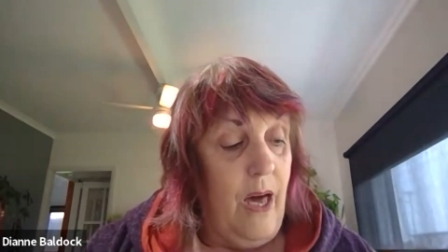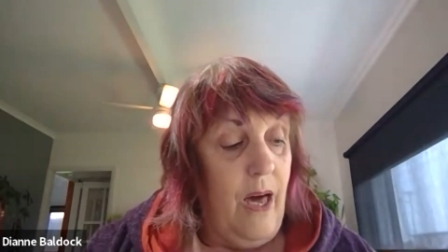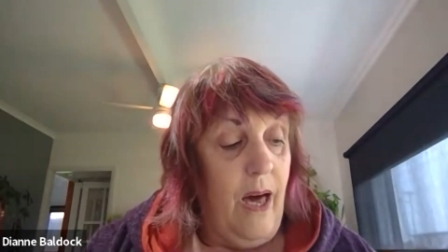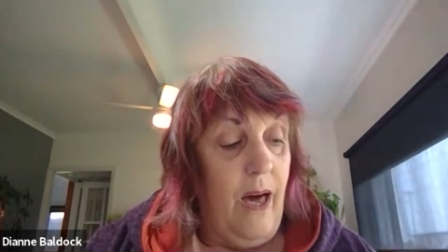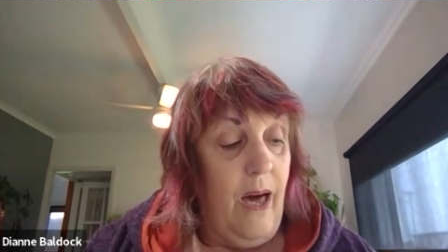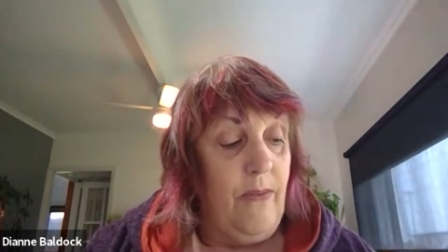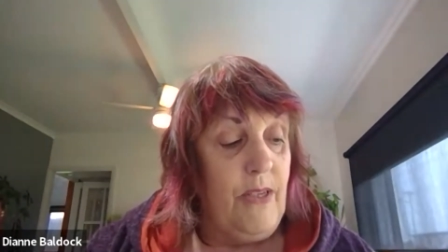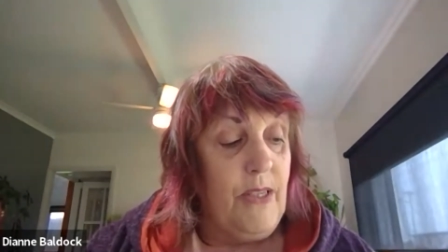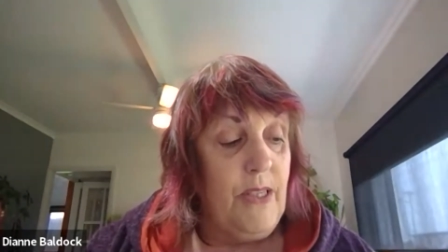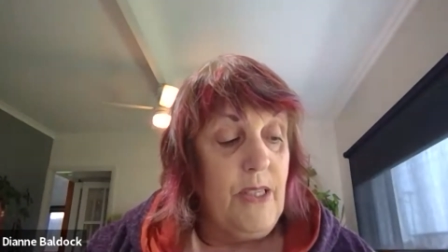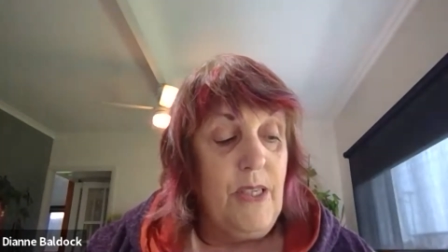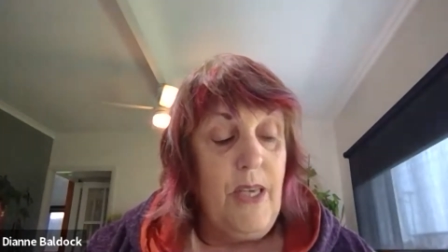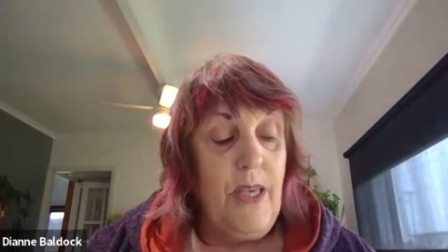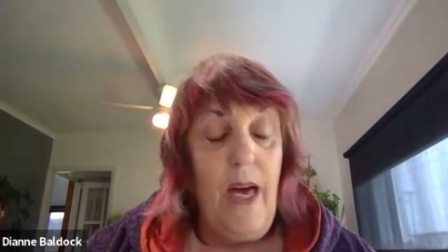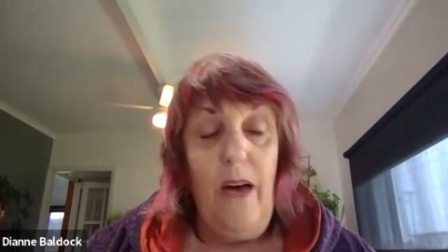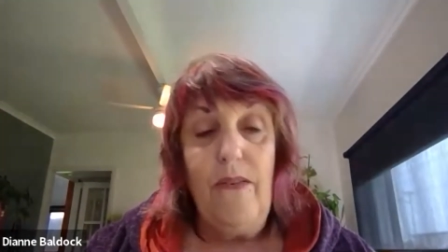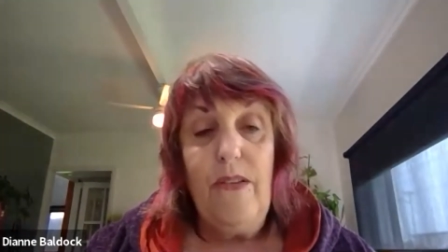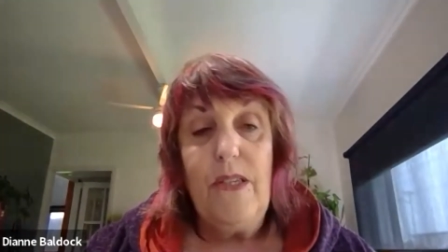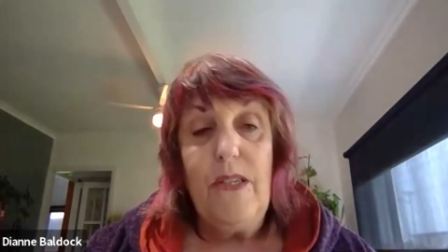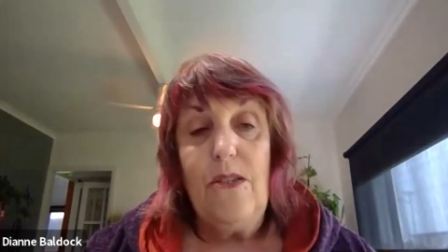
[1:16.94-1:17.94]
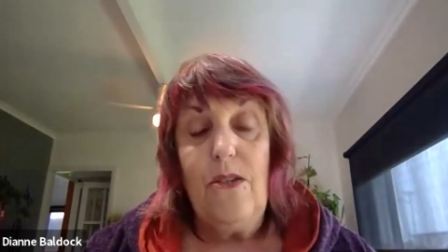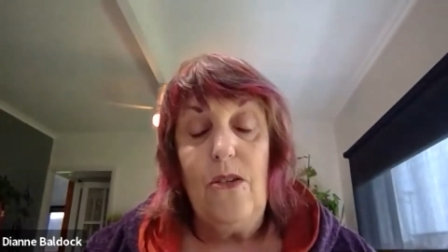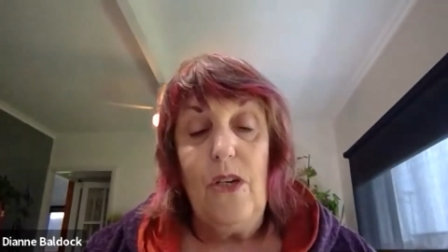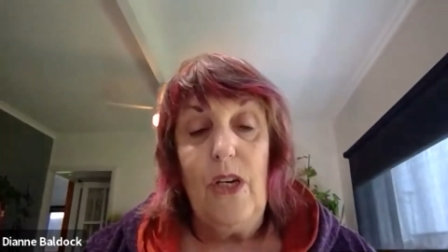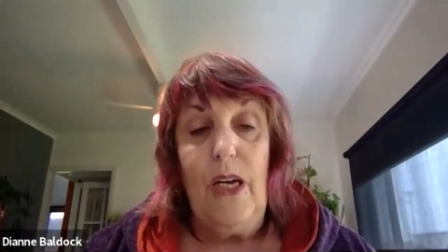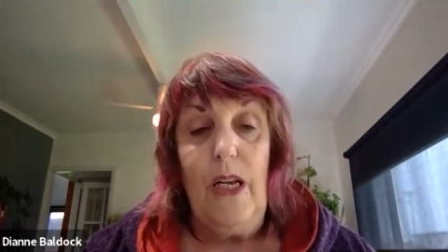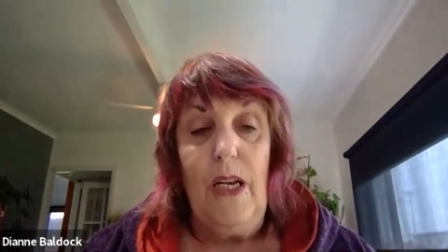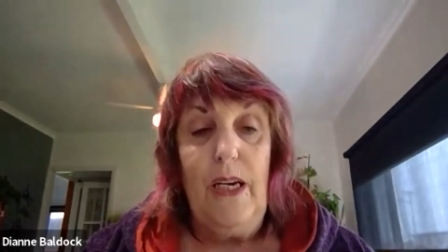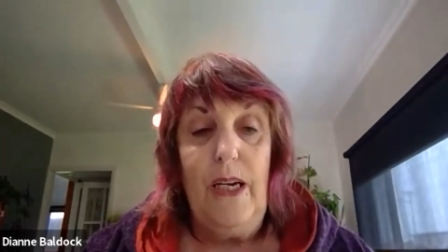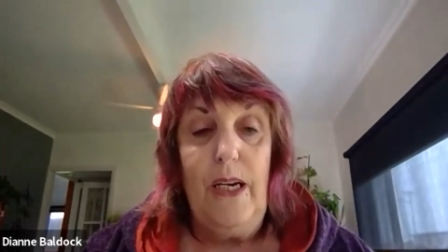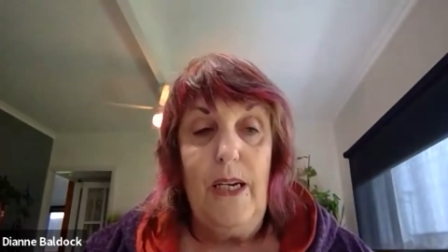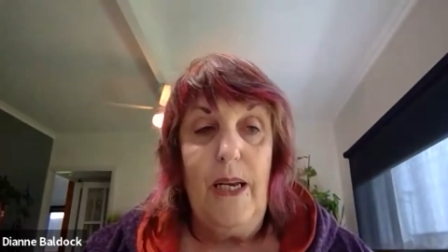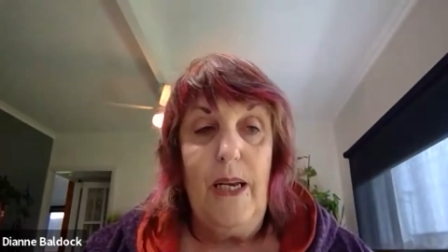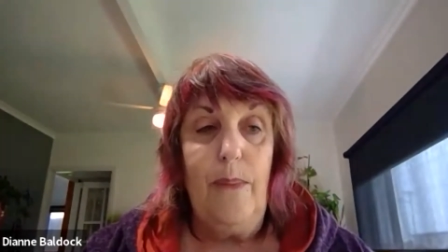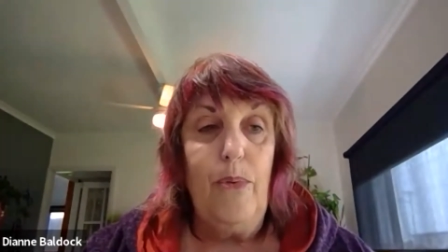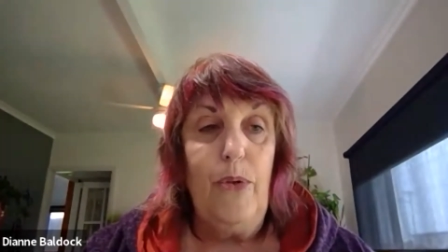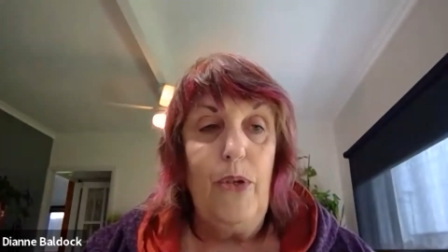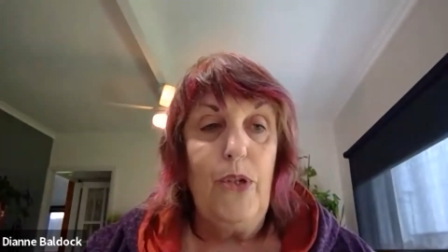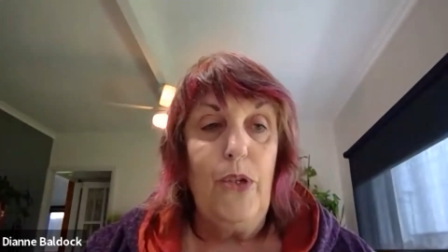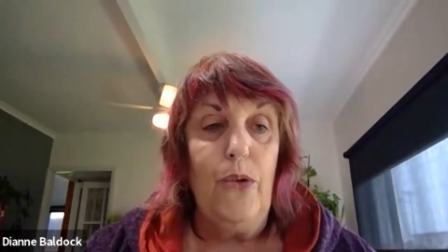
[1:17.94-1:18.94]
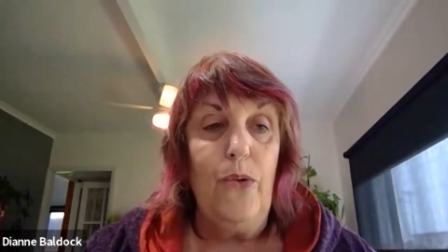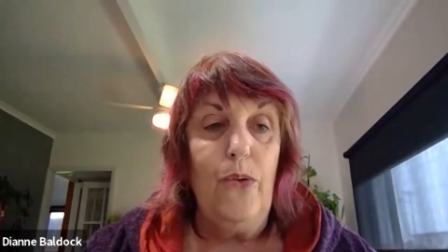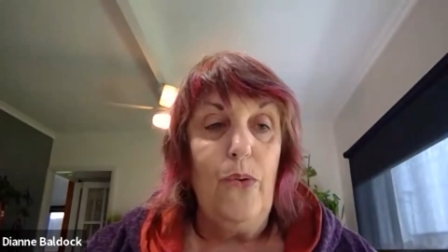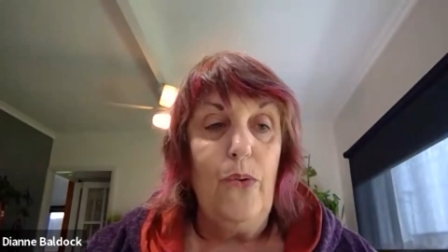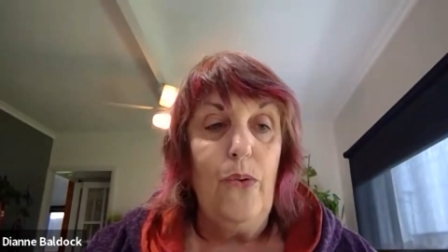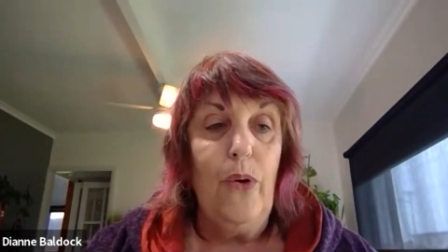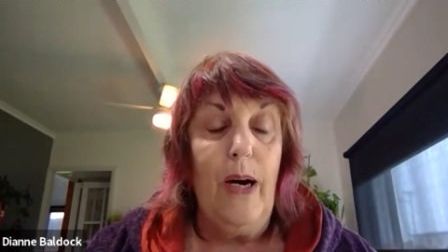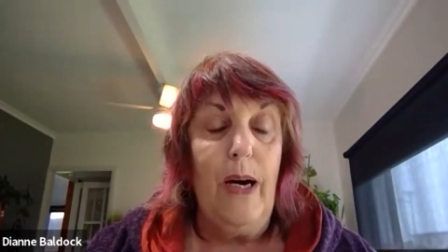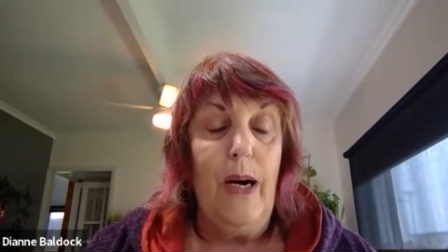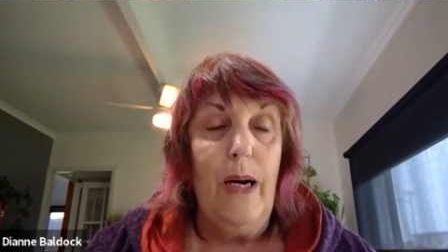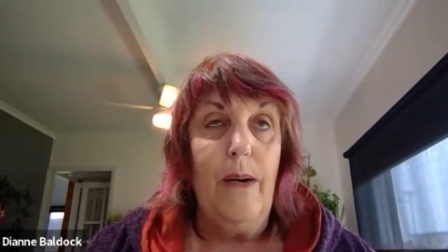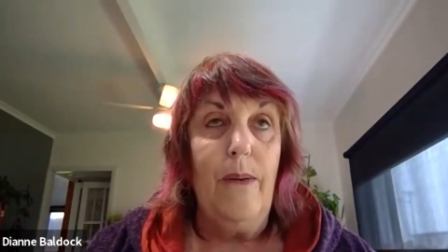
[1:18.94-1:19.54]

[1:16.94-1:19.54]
And this is how the Circular Head Aboriginal